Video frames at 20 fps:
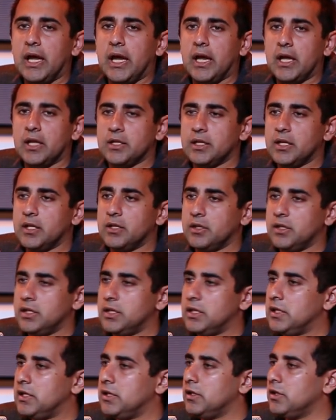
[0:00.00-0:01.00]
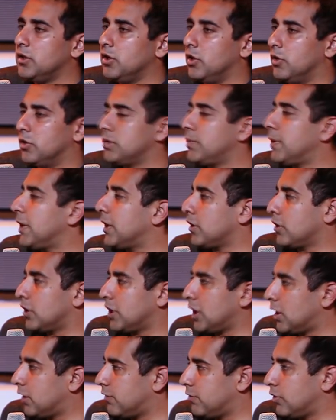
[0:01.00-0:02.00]
And then you know, depending on
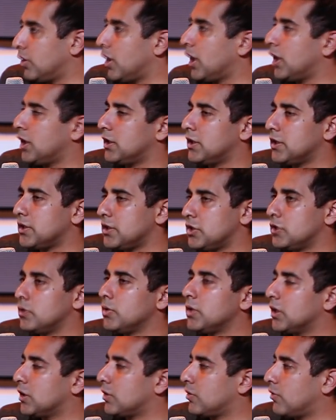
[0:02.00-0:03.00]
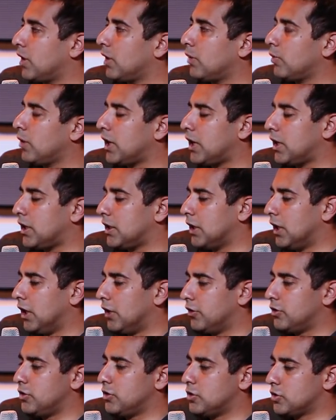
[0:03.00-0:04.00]
how, if you're not doing it the right way,
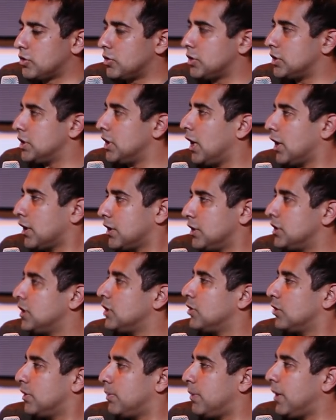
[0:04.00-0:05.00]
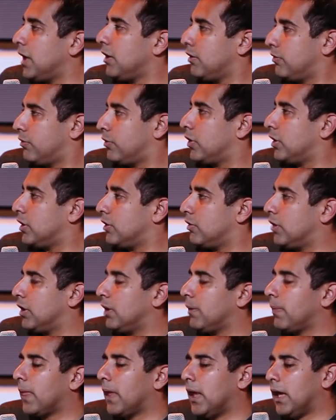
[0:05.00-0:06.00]
the user is not continually paying for it,
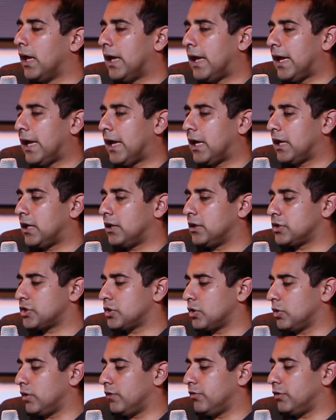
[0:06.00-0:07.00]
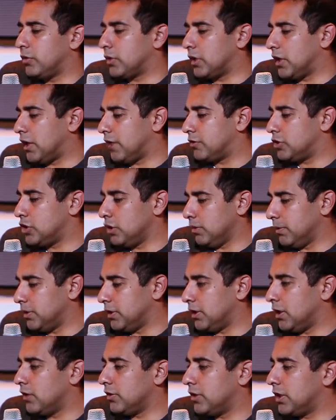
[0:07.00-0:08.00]
right? And so if you can have a chip in
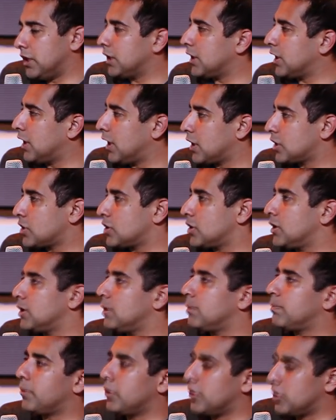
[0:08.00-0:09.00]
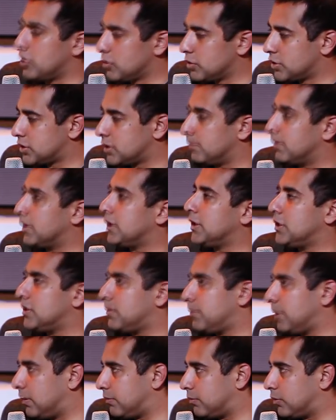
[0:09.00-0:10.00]
there, then it can actually produce the money to
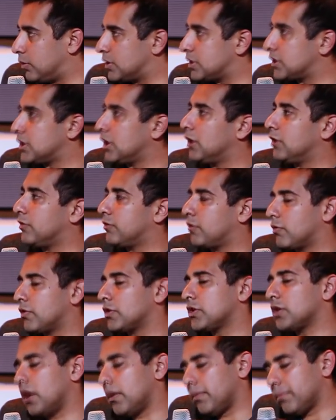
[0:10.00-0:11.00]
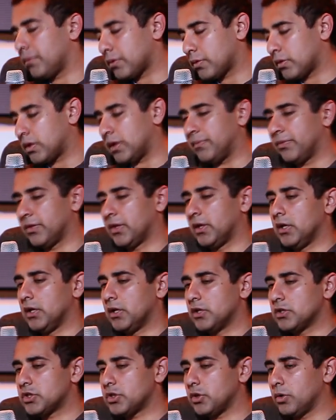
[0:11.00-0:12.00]
pay for itself over time. Okay.
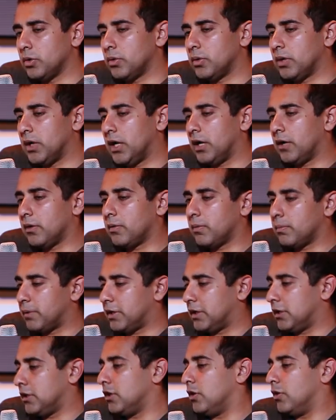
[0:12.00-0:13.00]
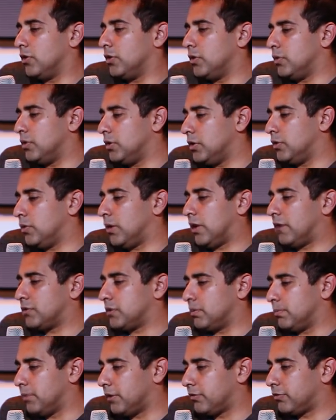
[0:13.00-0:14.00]
So, but you know, you have
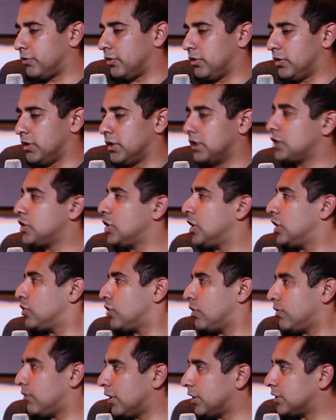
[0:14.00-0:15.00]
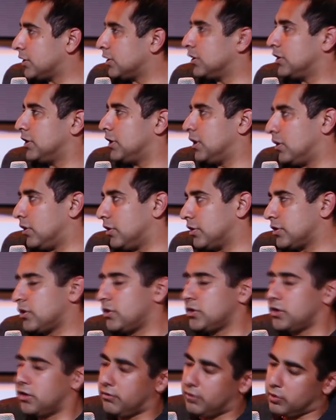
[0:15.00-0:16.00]
to buffer the exchange rate volatility and all this sort
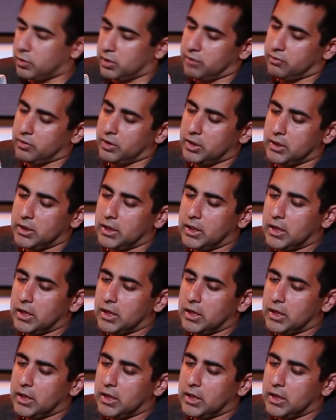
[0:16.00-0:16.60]
of stuff. Okay, fine.